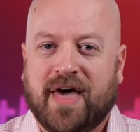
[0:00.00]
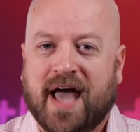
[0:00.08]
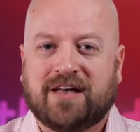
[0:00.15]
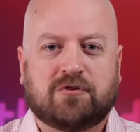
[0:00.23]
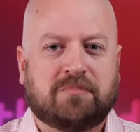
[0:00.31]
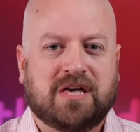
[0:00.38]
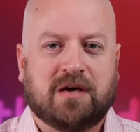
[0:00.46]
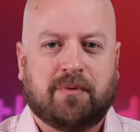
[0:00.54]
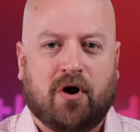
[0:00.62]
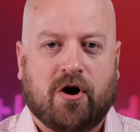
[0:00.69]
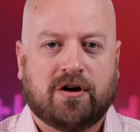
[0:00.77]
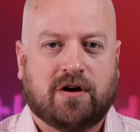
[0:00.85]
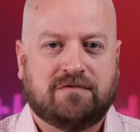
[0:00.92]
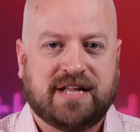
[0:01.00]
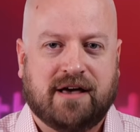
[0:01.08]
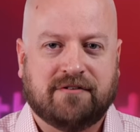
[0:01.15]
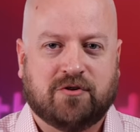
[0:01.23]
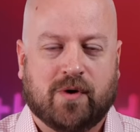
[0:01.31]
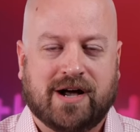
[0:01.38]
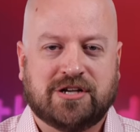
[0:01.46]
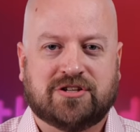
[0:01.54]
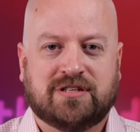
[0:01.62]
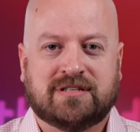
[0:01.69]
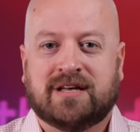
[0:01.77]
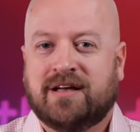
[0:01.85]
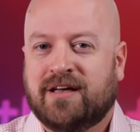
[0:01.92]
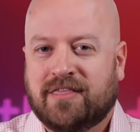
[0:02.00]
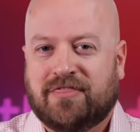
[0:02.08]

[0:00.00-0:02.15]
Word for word: Thanks for being a part of Dev Questions.